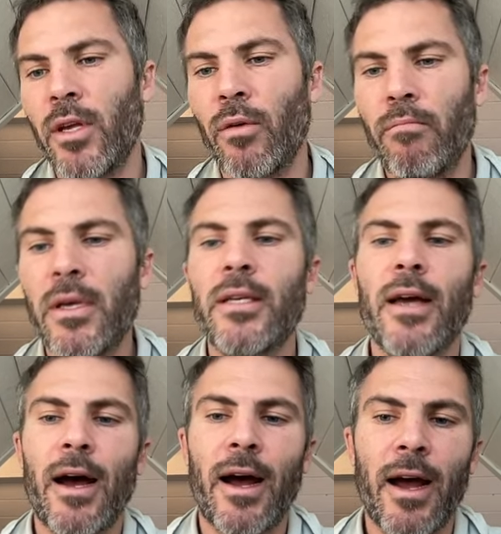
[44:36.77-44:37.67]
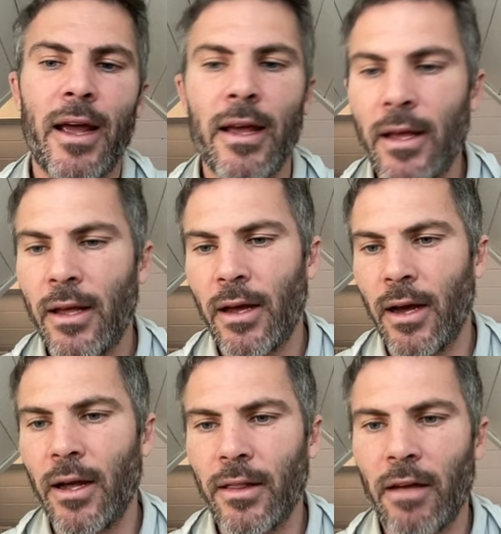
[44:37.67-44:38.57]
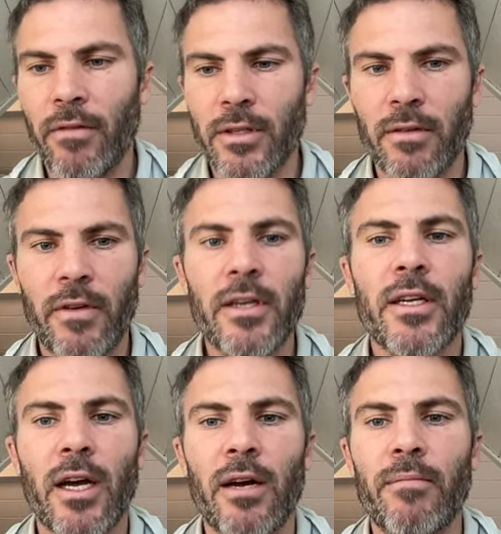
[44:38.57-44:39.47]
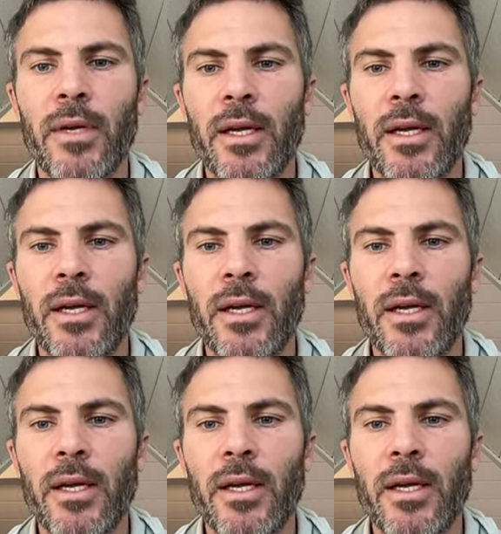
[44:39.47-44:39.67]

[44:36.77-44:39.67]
mid to high levels of income,